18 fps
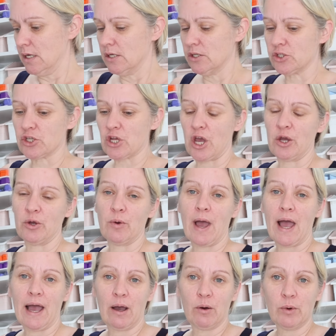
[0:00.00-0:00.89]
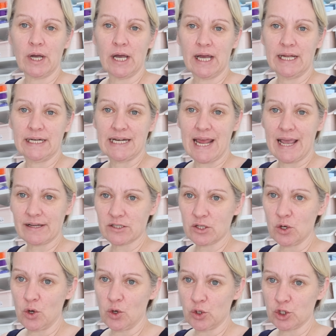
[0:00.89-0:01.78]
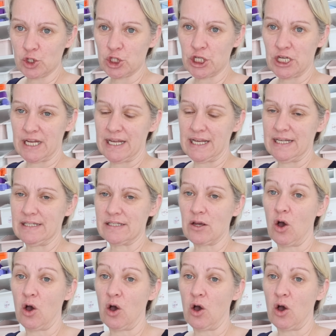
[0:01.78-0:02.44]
So our next launch is